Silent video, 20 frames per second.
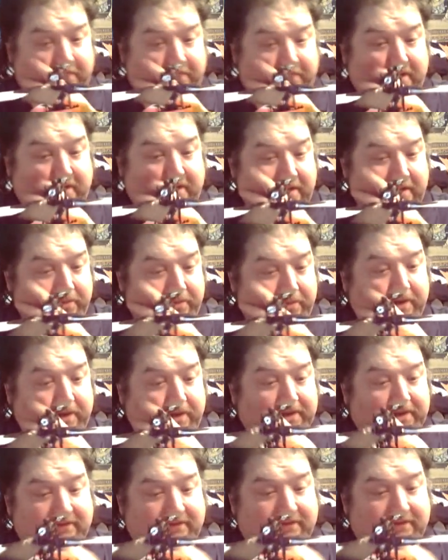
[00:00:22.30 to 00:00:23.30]

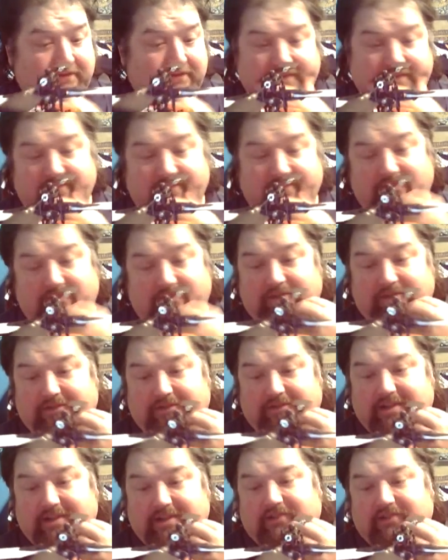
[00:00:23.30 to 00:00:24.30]
probably at least 2
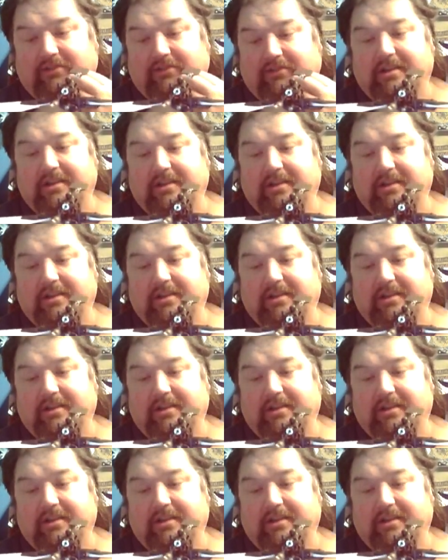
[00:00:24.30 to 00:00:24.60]
years actually.